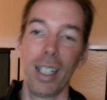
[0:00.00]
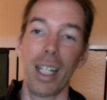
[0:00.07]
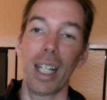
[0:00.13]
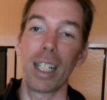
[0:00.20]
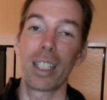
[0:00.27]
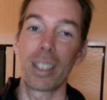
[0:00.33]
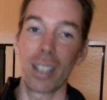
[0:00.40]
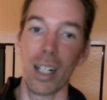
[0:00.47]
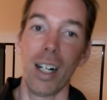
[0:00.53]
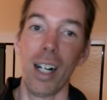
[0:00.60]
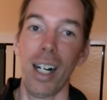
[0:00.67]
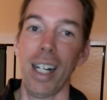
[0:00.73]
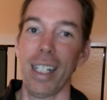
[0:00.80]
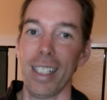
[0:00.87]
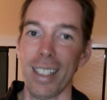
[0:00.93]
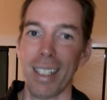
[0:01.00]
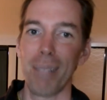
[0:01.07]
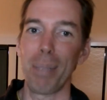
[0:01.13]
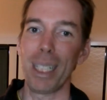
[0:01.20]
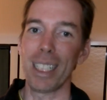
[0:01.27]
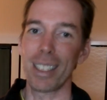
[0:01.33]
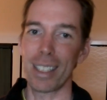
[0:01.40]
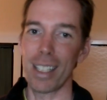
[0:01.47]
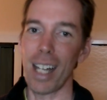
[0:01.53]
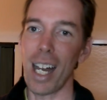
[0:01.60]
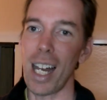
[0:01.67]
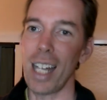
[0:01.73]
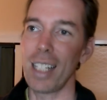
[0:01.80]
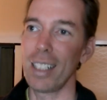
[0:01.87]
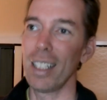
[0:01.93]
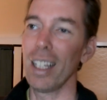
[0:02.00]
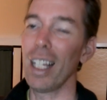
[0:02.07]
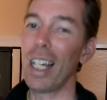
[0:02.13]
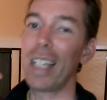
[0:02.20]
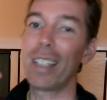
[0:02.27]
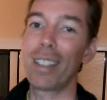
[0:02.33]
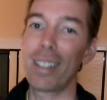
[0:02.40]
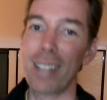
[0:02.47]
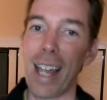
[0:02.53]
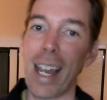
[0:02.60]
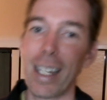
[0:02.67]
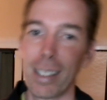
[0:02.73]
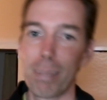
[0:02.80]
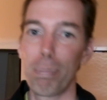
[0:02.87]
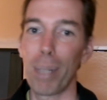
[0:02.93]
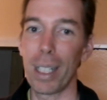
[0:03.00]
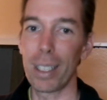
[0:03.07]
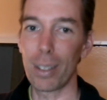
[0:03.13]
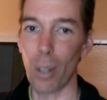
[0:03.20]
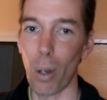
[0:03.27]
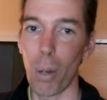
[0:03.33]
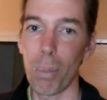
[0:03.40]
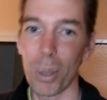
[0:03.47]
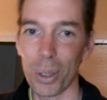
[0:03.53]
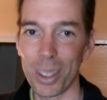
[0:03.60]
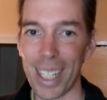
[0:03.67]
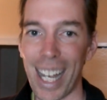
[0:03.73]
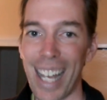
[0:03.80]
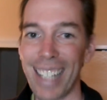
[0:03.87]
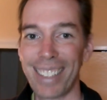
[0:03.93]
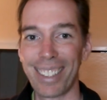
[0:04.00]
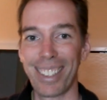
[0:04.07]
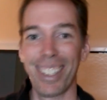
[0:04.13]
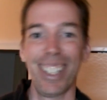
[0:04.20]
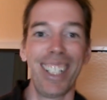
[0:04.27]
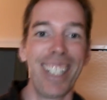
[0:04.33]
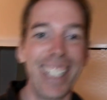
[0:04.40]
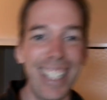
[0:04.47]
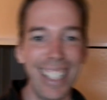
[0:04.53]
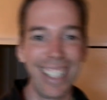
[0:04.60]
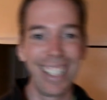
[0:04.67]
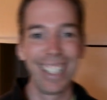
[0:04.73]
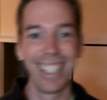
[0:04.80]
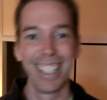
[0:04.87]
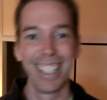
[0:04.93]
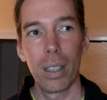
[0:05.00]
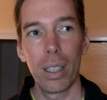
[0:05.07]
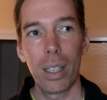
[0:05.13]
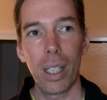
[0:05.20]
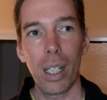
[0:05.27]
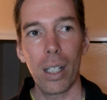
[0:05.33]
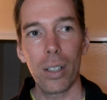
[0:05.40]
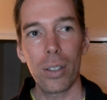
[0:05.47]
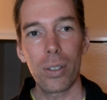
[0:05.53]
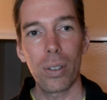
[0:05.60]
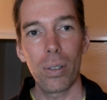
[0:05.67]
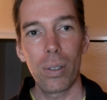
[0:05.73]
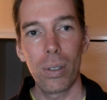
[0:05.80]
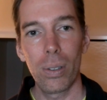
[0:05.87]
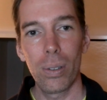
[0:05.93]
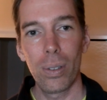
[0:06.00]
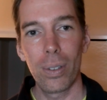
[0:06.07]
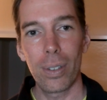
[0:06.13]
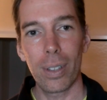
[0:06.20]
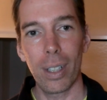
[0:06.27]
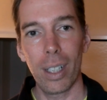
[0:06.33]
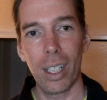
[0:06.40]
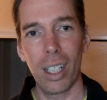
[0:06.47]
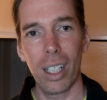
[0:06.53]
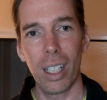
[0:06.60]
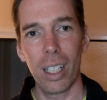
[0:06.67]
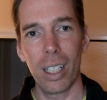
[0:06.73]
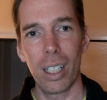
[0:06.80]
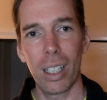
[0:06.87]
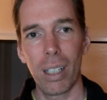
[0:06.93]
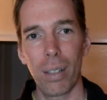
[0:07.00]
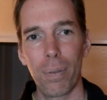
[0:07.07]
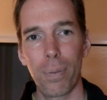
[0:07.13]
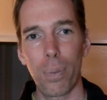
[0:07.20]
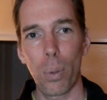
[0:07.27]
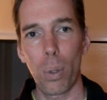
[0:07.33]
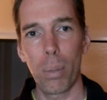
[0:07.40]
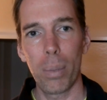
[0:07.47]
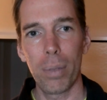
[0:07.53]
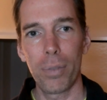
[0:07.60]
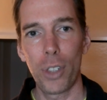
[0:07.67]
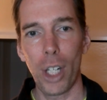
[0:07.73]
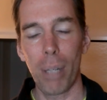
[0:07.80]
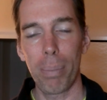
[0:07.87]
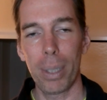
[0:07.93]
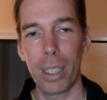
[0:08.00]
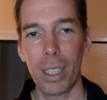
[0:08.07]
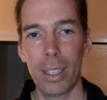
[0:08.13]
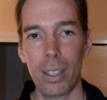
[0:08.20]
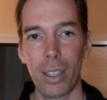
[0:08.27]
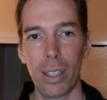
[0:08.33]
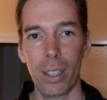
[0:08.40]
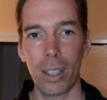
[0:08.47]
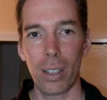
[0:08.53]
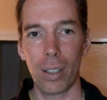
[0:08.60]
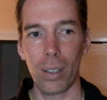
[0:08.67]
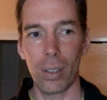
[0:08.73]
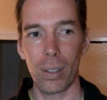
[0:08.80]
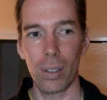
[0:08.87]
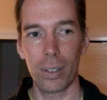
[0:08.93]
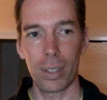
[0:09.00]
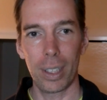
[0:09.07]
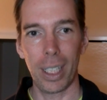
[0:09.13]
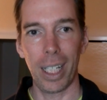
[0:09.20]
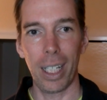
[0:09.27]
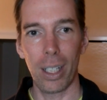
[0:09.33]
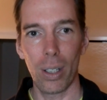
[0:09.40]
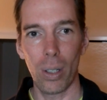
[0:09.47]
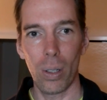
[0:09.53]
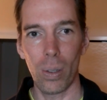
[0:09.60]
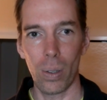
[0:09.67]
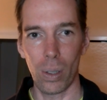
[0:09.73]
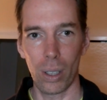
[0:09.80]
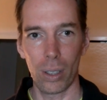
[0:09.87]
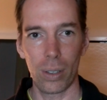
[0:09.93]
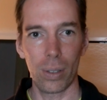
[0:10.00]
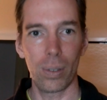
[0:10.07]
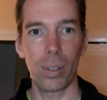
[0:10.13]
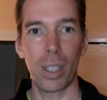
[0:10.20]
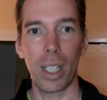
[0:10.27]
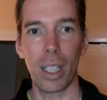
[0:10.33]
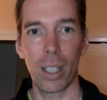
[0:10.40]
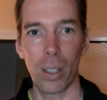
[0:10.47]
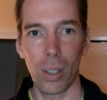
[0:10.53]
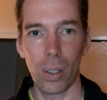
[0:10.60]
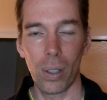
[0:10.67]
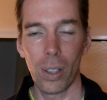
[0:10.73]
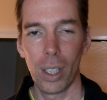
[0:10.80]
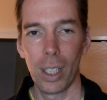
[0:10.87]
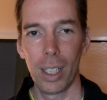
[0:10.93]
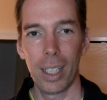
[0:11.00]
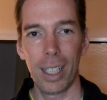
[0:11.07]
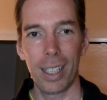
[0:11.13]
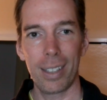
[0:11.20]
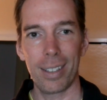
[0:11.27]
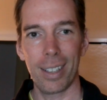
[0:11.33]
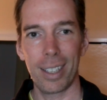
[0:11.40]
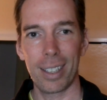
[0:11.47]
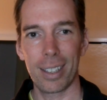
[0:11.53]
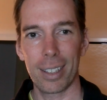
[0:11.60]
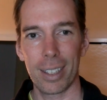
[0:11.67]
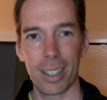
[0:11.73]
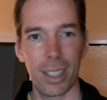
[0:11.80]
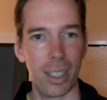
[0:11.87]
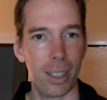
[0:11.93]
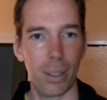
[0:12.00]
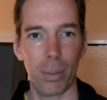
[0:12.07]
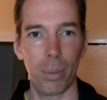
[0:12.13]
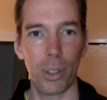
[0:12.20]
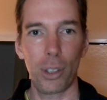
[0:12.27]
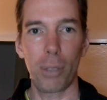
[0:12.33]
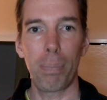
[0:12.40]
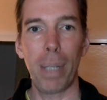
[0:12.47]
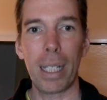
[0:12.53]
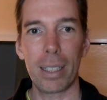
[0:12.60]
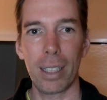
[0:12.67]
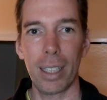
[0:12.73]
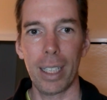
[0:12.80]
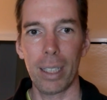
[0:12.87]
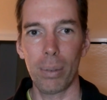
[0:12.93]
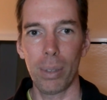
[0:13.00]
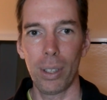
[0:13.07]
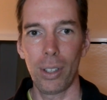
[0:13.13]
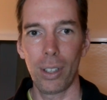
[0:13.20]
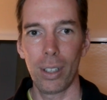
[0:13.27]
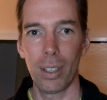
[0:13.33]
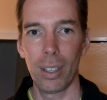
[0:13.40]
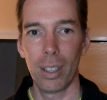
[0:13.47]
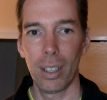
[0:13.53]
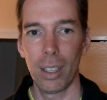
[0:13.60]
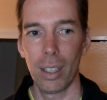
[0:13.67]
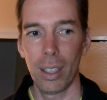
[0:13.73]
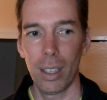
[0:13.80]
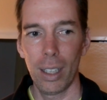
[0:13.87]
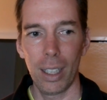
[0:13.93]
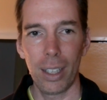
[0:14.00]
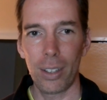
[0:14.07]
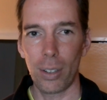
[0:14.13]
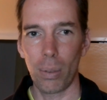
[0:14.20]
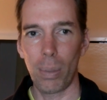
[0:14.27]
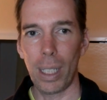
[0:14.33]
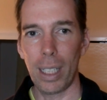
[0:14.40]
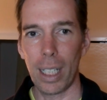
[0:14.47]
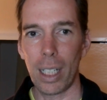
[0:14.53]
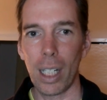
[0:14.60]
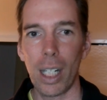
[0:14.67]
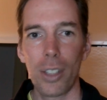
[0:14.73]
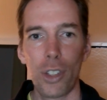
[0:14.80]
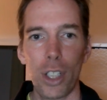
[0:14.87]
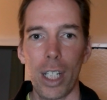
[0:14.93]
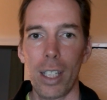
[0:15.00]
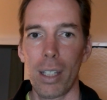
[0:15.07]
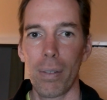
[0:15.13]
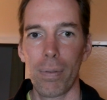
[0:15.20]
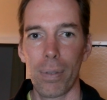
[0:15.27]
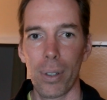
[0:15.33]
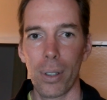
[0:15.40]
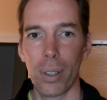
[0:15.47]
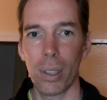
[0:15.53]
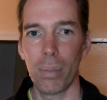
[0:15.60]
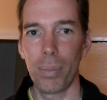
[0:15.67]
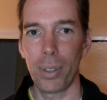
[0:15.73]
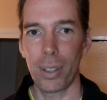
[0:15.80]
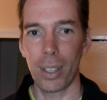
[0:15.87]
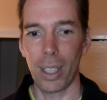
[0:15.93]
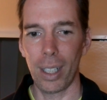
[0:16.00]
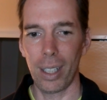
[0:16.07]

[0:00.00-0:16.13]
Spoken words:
And God, I mean, it's not like sex, but it's almost as good. They also use a form of Japanese here called keigo or sonkeigo. It's like respect language. It's the way they conjugate the verbs.